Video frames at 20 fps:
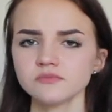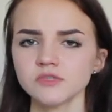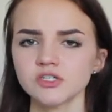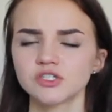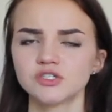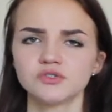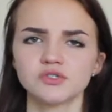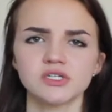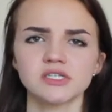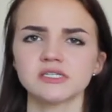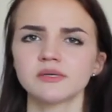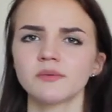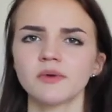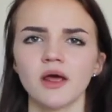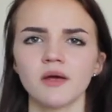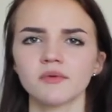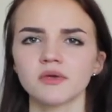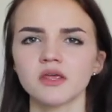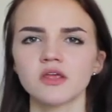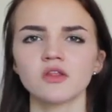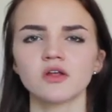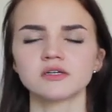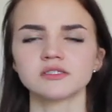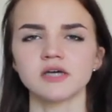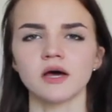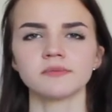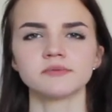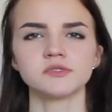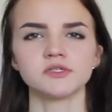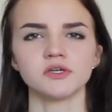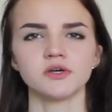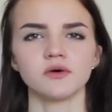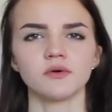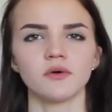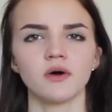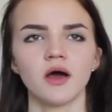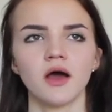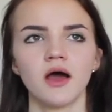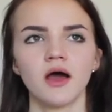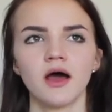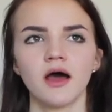was just someone I really looked up to.